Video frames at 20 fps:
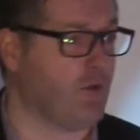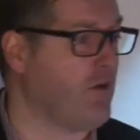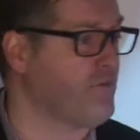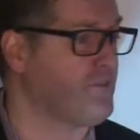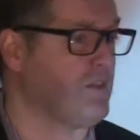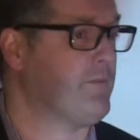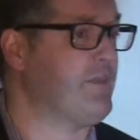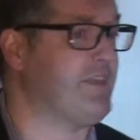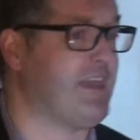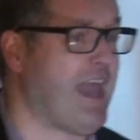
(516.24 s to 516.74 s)
of
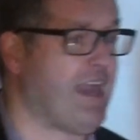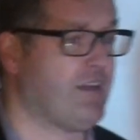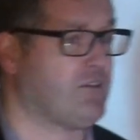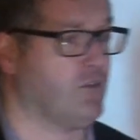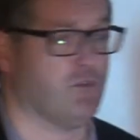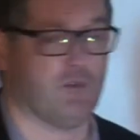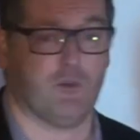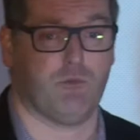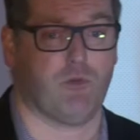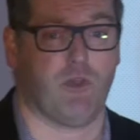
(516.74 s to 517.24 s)
some of the
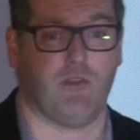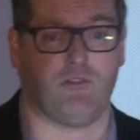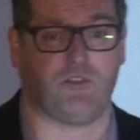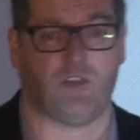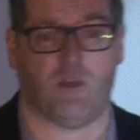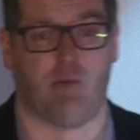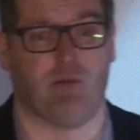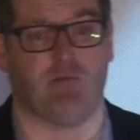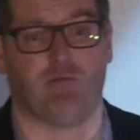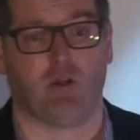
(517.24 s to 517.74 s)
actors who'd
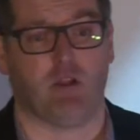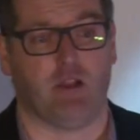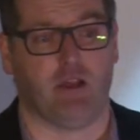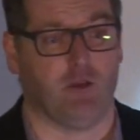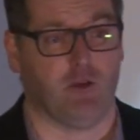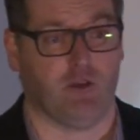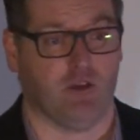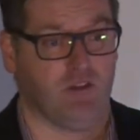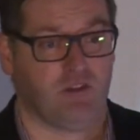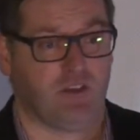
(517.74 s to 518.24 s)
previously been really
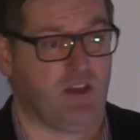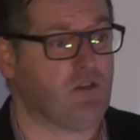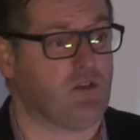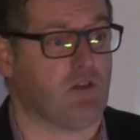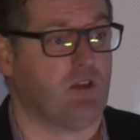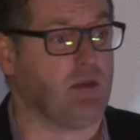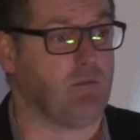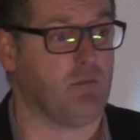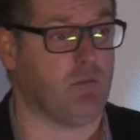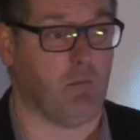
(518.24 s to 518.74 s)
good at
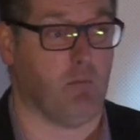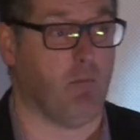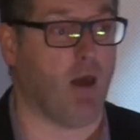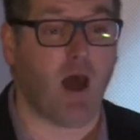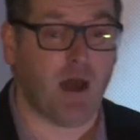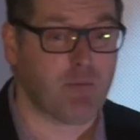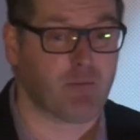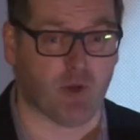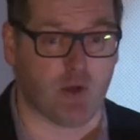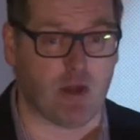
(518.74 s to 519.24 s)
essentially
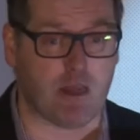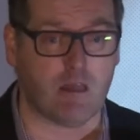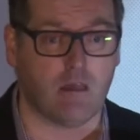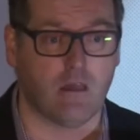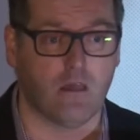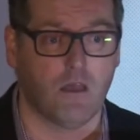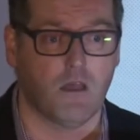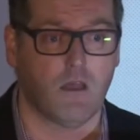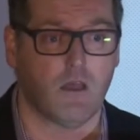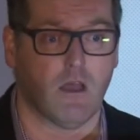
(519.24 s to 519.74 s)
mimery,
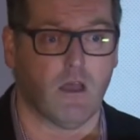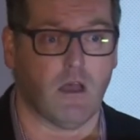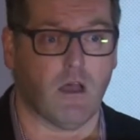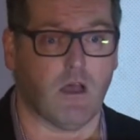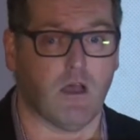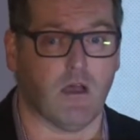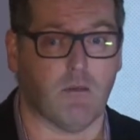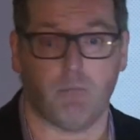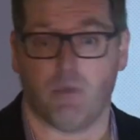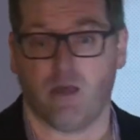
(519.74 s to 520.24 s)

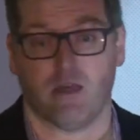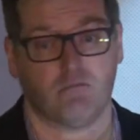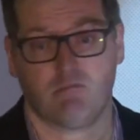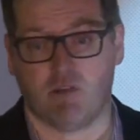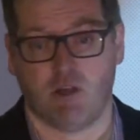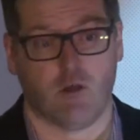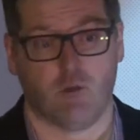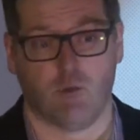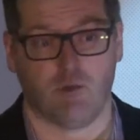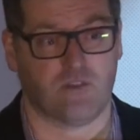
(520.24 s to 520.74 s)
but,
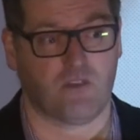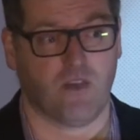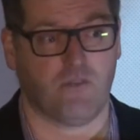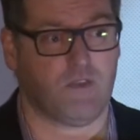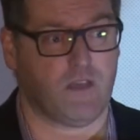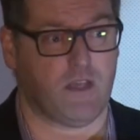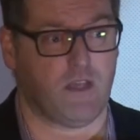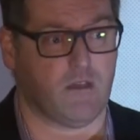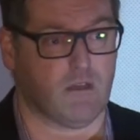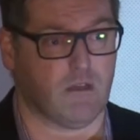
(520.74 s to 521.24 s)
you know, was
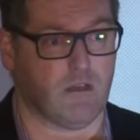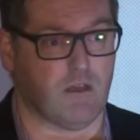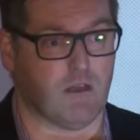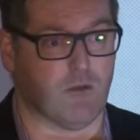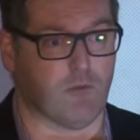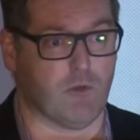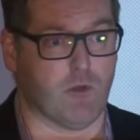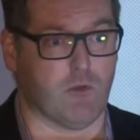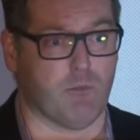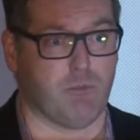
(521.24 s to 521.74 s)
suddenly in
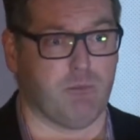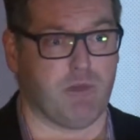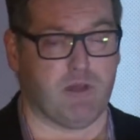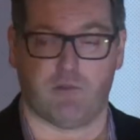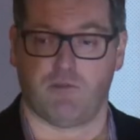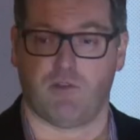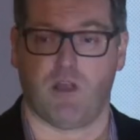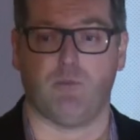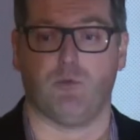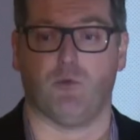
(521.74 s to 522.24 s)
a real bit
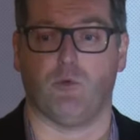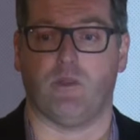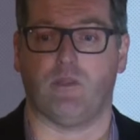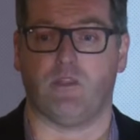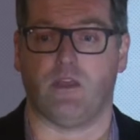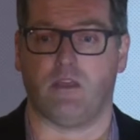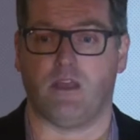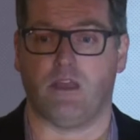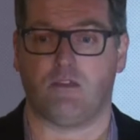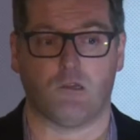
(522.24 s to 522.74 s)
of trouble when
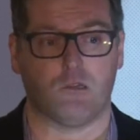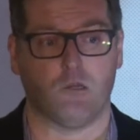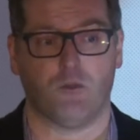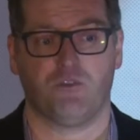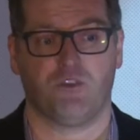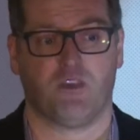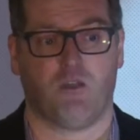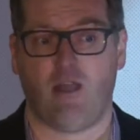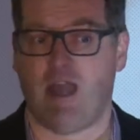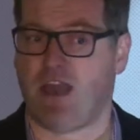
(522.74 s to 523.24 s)
they had to
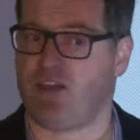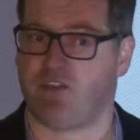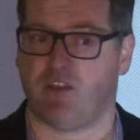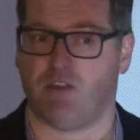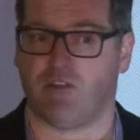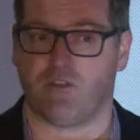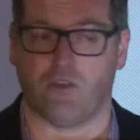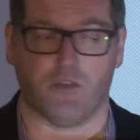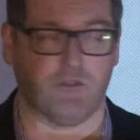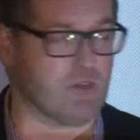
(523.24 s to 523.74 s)
lose their
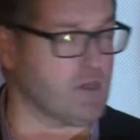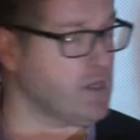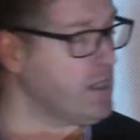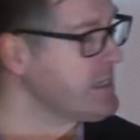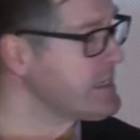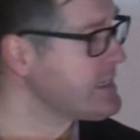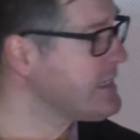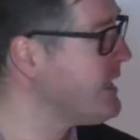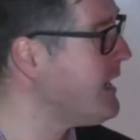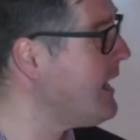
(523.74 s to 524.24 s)
accents
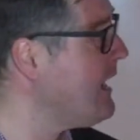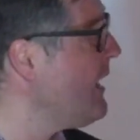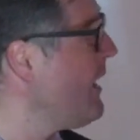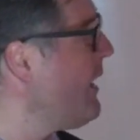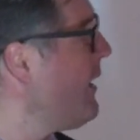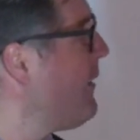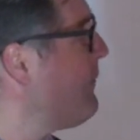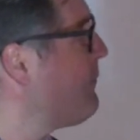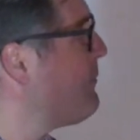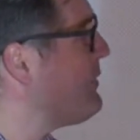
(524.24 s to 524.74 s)
overnight.
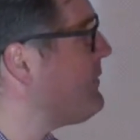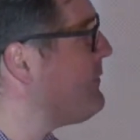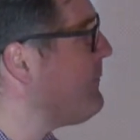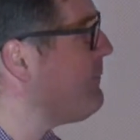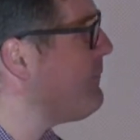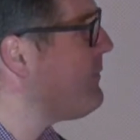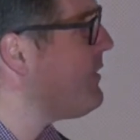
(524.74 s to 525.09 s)
But